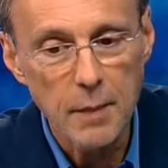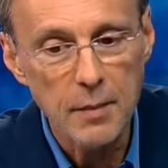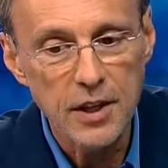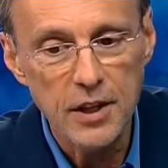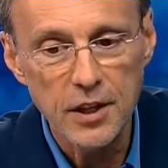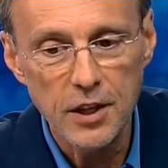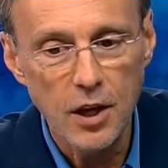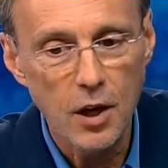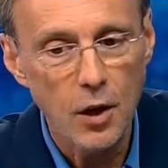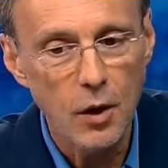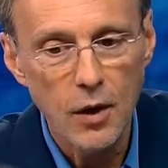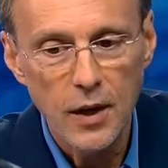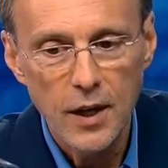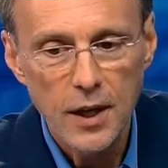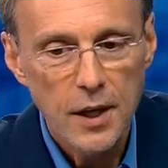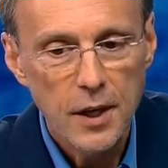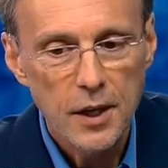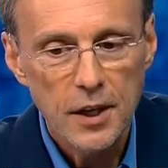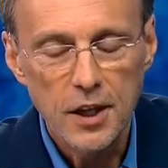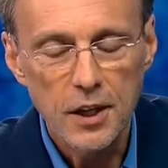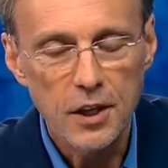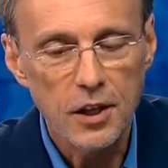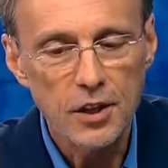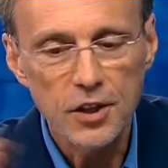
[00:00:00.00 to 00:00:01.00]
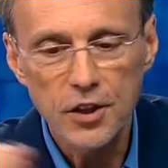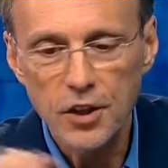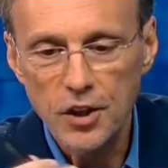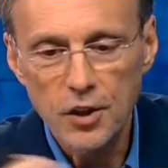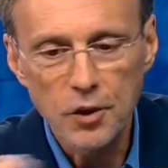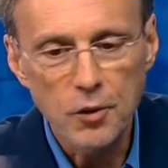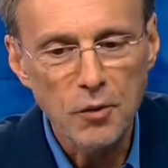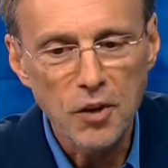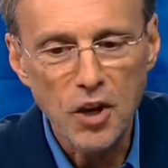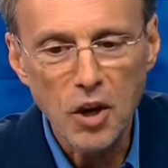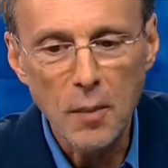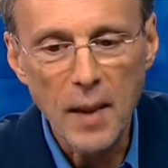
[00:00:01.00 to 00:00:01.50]
mean you know you,
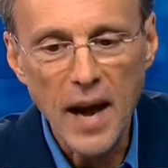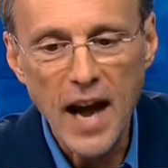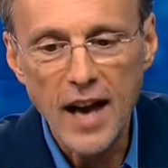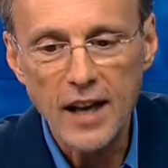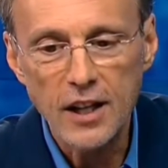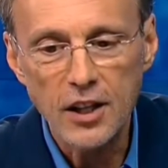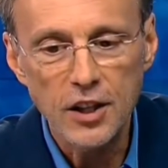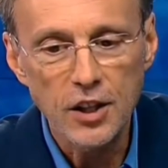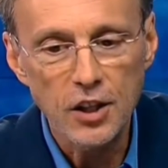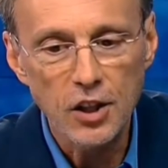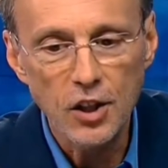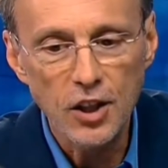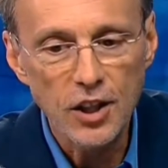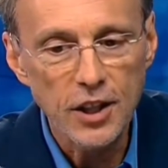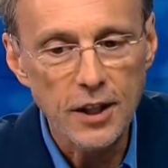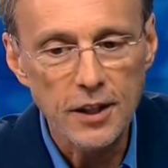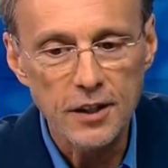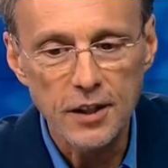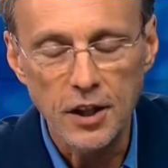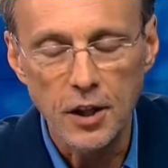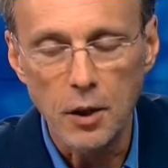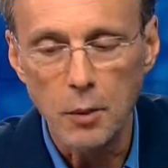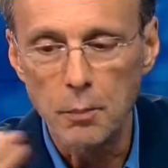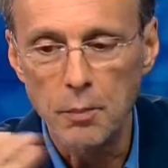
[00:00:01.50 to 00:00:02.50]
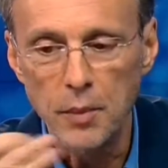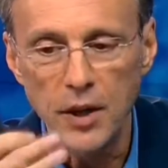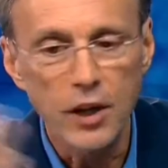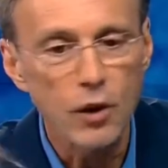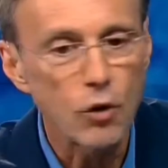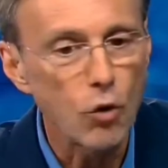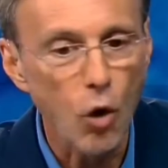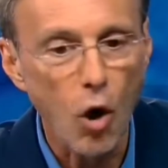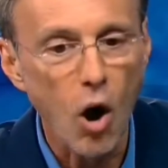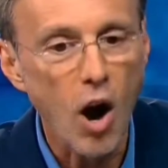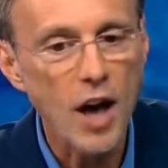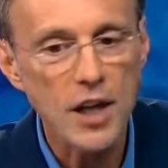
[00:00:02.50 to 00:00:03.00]
you go back and you look at you know Bing
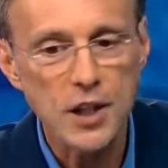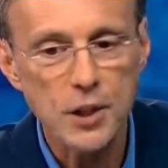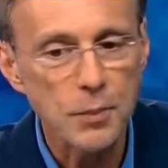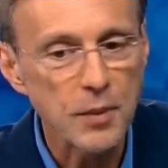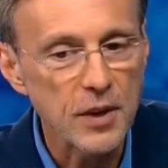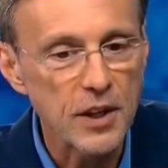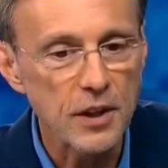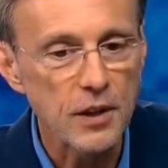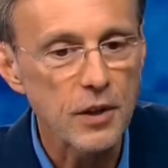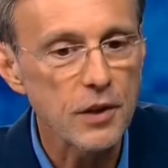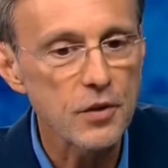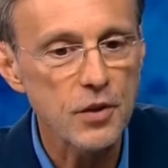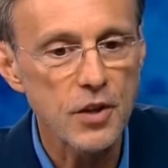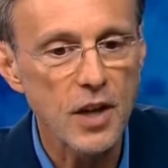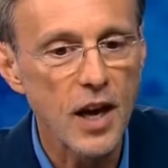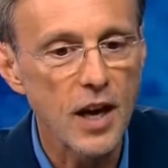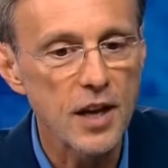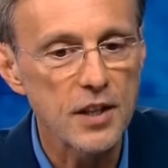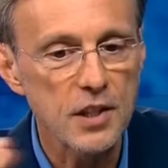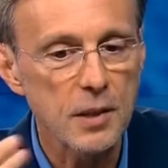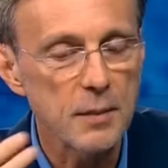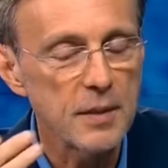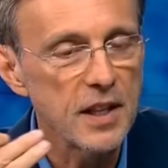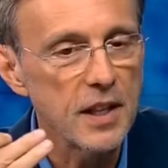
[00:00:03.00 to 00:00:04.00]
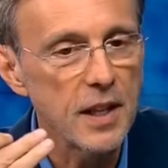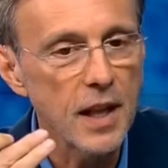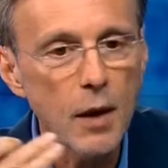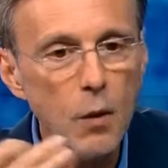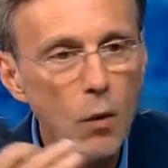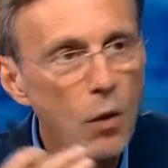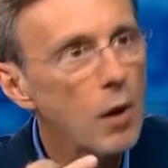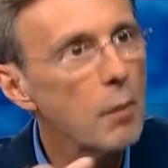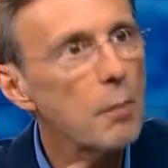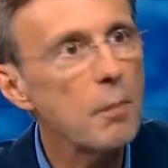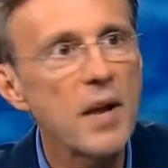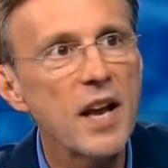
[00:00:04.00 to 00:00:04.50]
Crosby and those guys. I mean they
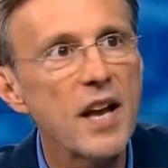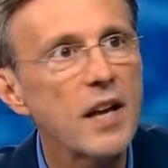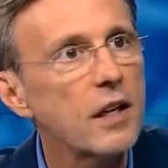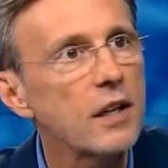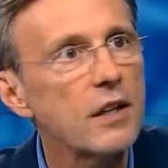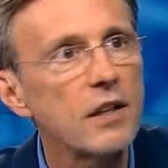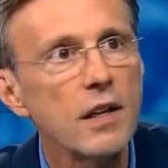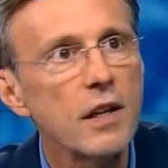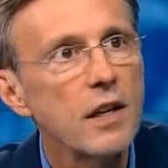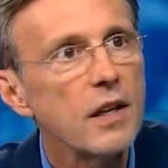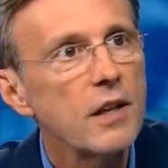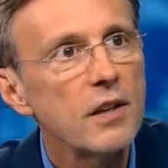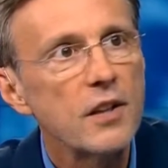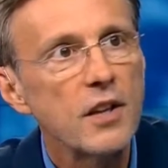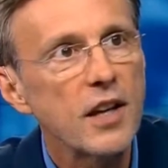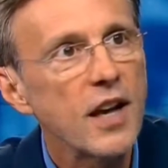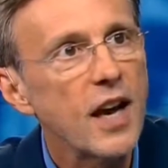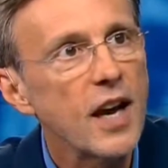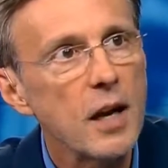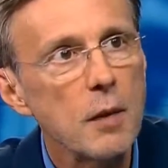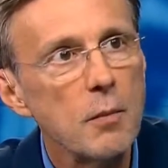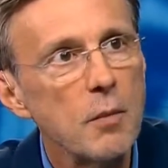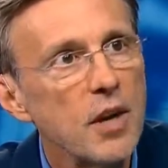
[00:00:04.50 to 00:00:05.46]
weren't making the kind of